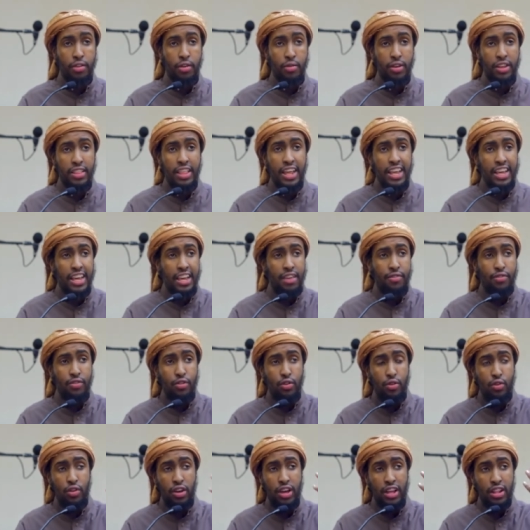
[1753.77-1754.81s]
if
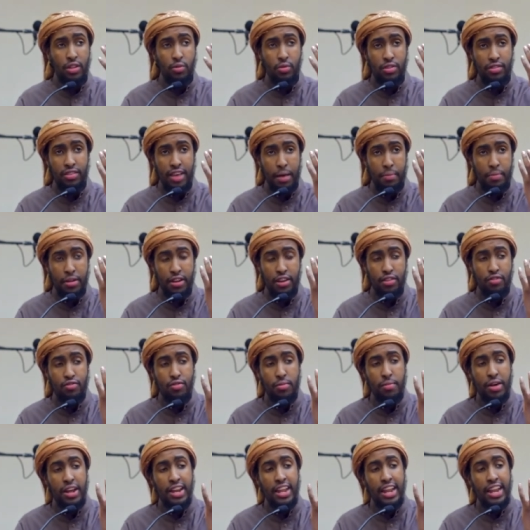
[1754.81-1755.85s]
you look at what's happening in
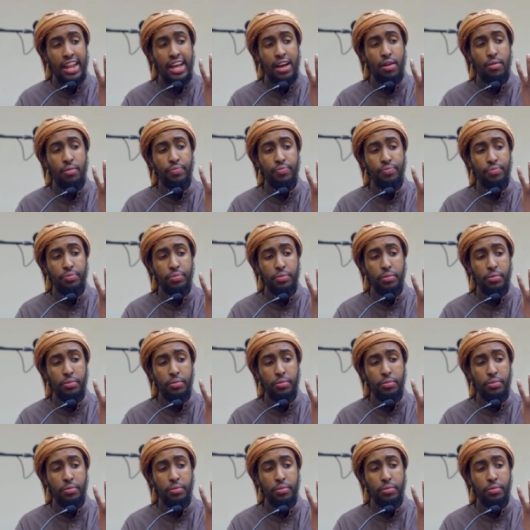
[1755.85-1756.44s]
Somalia now,